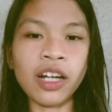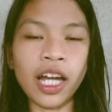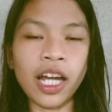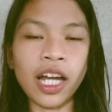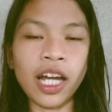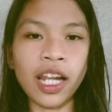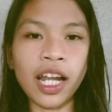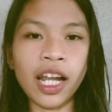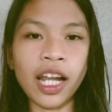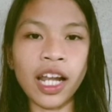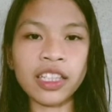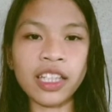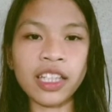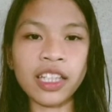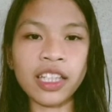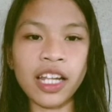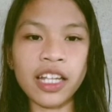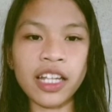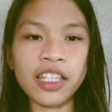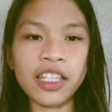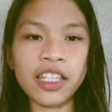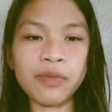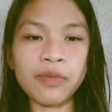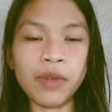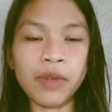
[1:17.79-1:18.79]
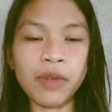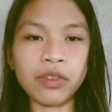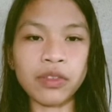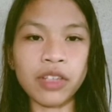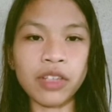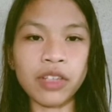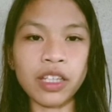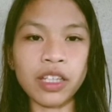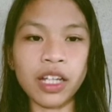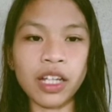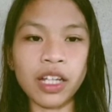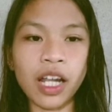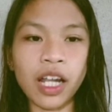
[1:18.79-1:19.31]
Unlock the lens mount
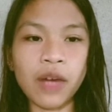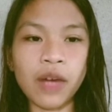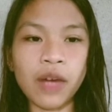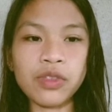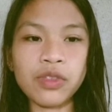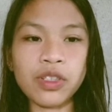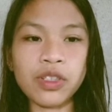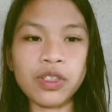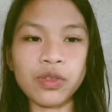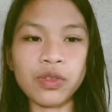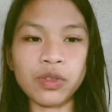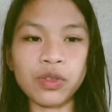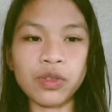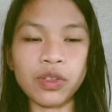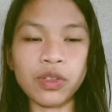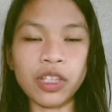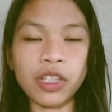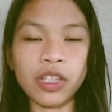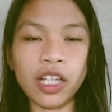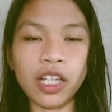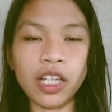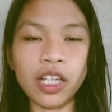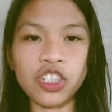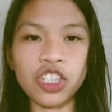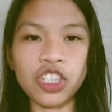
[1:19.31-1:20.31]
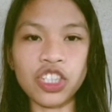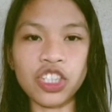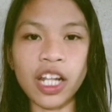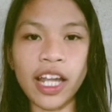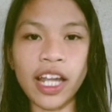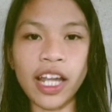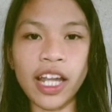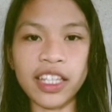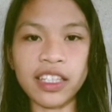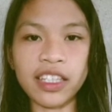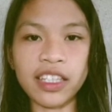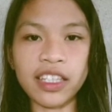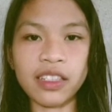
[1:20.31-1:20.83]
and allows you to detach the
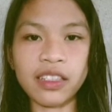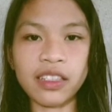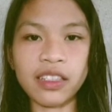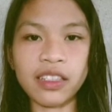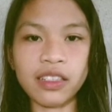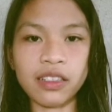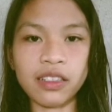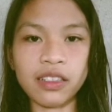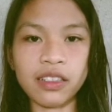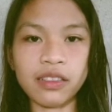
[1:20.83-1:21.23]
lens.